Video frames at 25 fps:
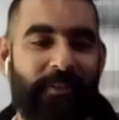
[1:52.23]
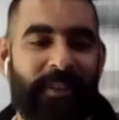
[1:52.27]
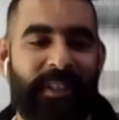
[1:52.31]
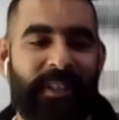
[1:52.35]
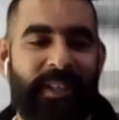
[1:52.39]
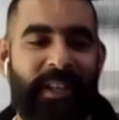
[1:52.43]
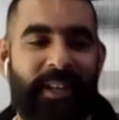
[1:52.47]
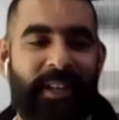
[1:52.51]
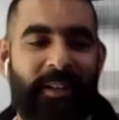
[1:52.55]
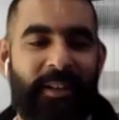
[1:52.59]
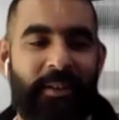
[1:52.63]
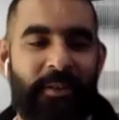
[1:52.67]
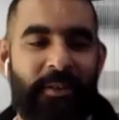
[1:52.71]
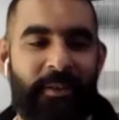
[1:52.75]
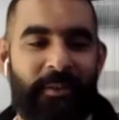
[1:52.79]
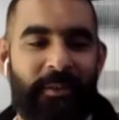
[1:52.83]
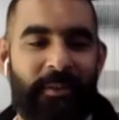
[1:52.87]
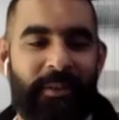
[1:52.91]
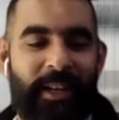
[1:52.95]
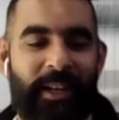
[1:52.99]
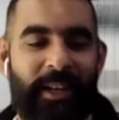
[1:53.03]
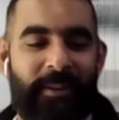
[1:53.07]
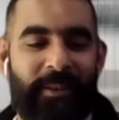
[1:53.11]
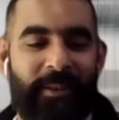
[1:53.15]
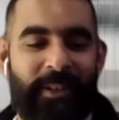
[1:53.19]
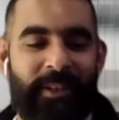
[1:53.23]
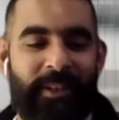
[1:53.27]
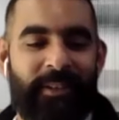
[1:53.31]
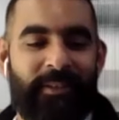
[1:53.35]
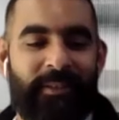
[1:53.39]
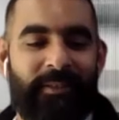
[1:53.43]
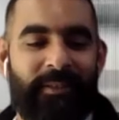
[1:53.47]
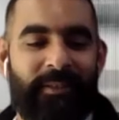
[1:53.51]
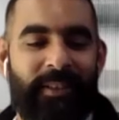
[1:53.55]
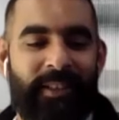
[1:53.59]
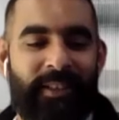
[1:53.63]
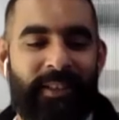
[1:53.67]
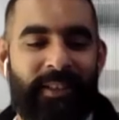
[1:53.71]
It's getting cold out here.
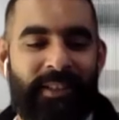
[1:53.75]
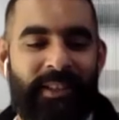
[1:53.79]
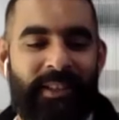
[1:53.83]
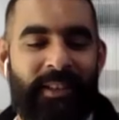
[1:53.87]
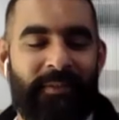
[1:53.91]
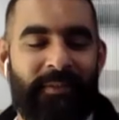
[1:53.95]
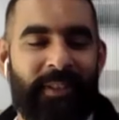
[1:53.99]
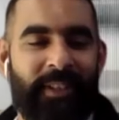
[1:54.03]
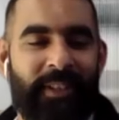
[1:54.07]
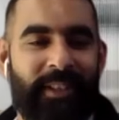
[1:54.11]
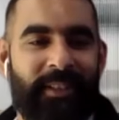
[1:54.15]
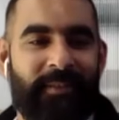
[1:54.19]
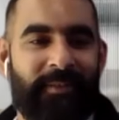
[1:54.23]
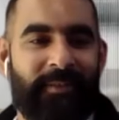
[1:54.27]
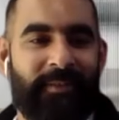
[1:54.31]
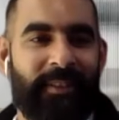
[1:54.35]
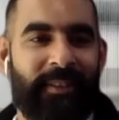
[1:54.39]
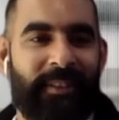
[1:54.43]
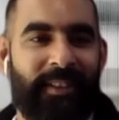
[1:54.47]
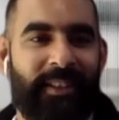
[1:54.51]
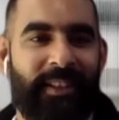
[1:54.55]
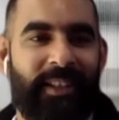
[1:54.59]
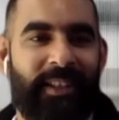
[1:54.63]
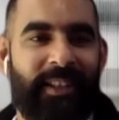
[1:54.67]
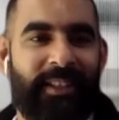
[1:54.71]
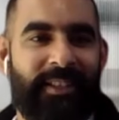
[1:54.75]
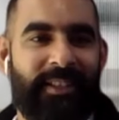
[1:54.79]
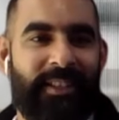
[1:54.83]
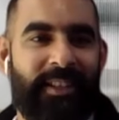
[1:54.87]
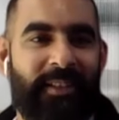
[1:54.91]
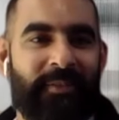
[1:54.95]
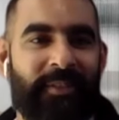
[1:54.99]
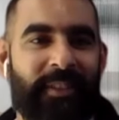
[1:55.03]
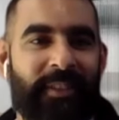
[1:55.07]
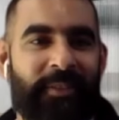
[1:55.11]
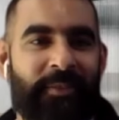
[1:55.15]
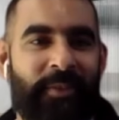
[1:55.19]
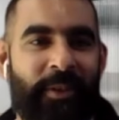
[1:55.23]
It's lovely. It's
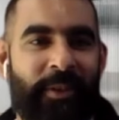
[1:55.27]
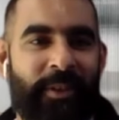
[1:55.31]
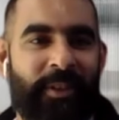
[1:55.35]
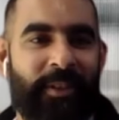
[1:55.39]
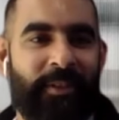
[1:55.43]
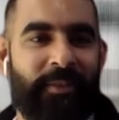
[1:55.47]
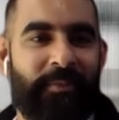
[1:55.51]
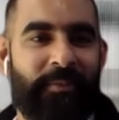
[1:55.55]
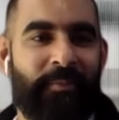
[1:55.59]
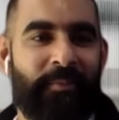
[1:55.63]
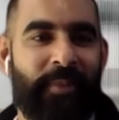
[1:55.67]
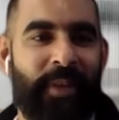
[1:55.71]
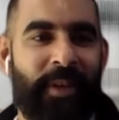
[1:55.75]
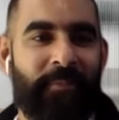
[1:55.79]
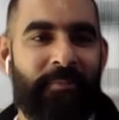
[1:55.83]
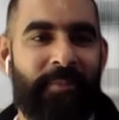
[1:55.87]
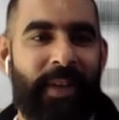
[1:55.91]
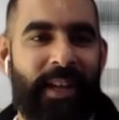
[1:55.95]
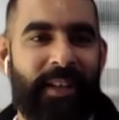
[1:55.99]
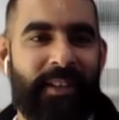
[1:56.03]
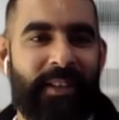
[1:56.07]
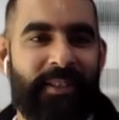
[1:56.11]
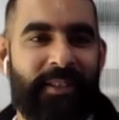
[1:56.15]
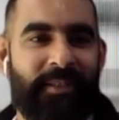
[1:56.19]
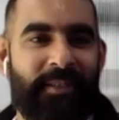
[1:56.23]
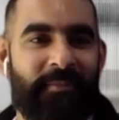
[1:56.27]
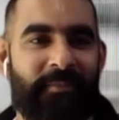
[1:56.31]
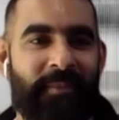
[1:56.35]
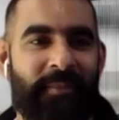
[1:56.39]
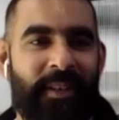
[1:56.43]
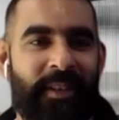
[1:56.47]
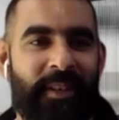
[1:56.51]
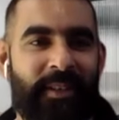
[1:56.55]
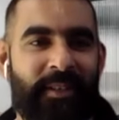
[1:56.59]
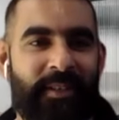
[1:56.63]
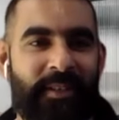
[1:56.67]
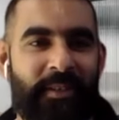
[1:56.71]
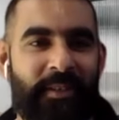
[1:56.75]
lovely. Good. Run it. Bring back some
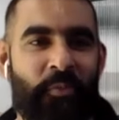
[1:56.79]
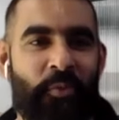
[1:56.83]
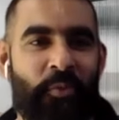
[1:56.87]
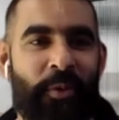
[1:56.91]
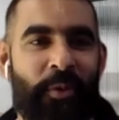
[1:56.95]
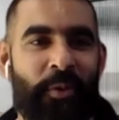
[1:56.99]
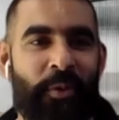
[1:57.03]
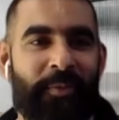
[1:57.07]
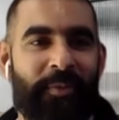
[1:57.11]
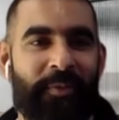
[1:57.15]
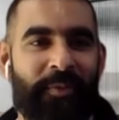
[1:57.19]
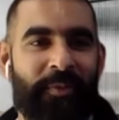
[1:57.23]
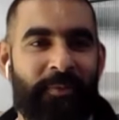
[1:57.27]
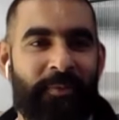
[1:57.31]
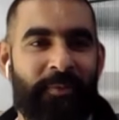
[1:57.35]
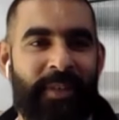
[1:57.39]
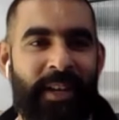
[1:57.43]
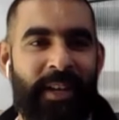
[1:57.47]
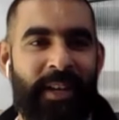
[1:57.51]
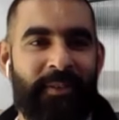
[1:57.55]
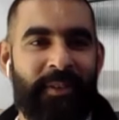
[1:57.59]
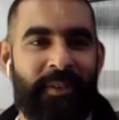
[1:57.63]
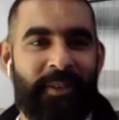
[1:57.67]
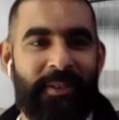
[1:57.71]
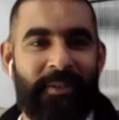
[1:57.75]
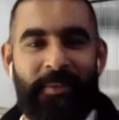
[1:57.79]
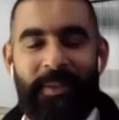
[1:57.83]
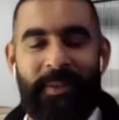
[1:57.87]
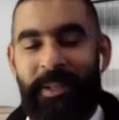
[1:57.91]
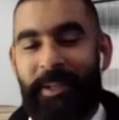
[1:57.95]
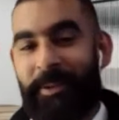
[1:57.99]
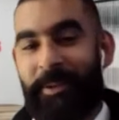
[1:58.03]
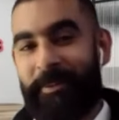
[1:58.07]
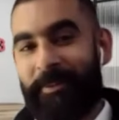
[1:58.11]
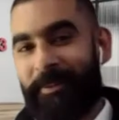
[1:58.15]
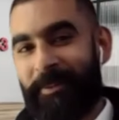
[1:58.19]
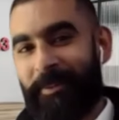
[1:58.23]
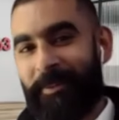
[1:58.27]
warmth from Davos, will
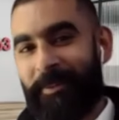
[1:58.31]
you?